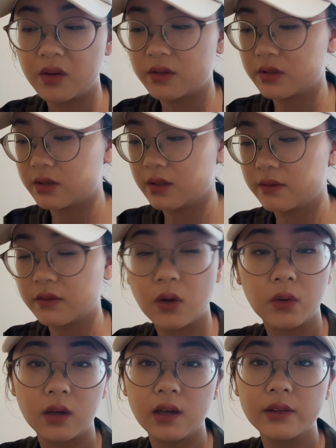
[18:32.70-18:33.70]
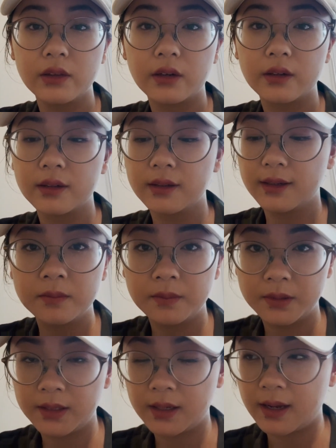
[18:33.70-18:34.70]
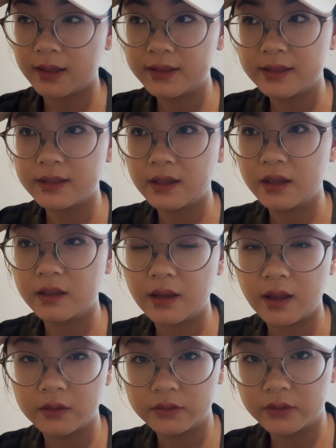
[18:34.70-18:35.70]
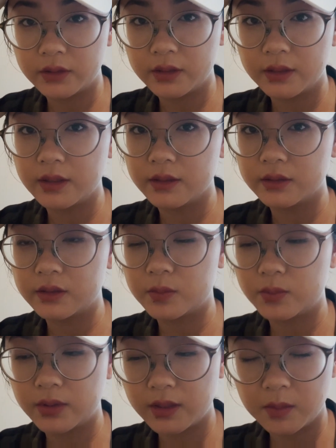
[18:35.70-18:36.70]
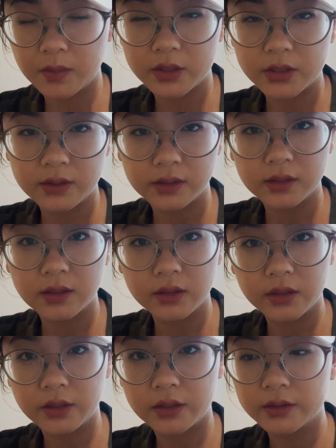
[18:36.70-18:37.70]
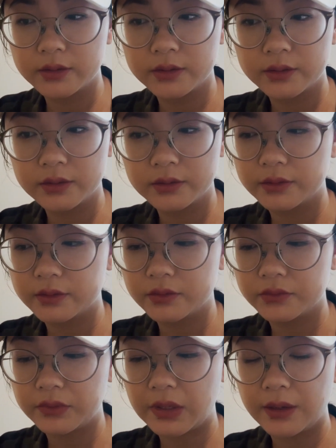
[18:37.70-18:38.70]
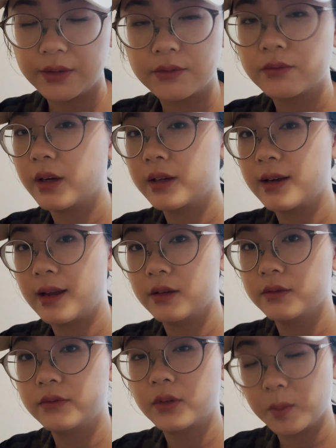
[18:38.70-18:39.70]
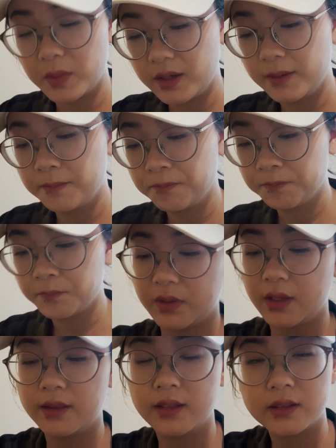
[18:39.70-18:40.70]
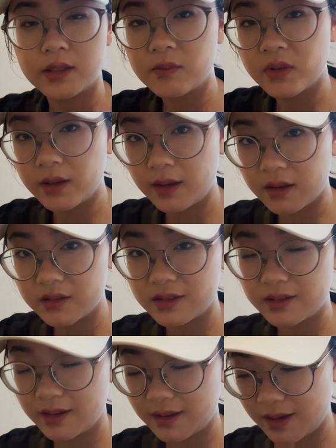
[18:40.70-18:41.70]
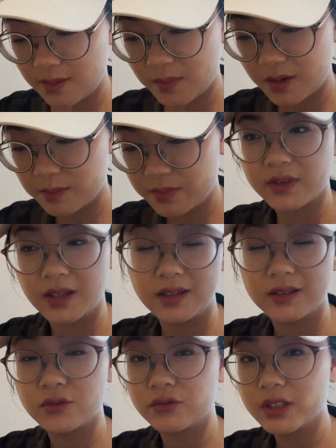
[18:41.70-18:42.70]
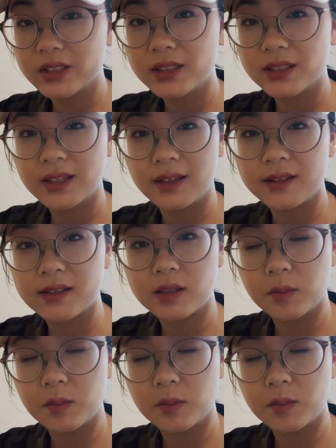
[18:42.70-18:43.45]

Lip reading: stuff going on there, but I'd say Alfred is pretty much in the clear right now for me. And then something else that came up that is really against